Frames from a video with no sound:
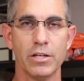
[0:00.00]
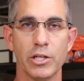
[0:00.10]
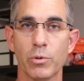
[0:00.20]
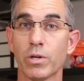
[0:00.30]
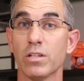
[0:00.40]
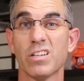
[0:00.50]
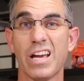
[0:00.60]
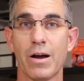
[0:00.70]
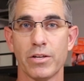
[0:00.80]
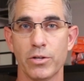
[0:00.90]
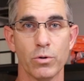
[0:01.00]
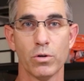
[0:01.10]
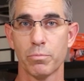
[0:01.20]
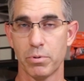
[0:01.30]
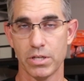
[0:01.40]
you want to look at
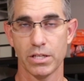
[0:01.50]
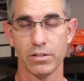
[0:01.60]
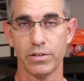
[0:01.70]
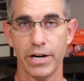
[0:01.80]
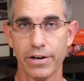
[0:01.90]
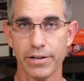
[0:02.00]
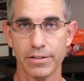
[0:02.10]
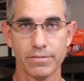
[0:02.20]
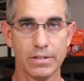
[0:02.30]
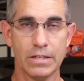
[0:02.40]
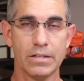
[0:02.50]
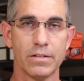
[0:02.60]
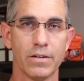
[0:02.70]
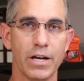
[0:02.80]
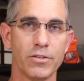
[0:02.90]
your particular area,
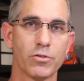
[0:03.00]
right?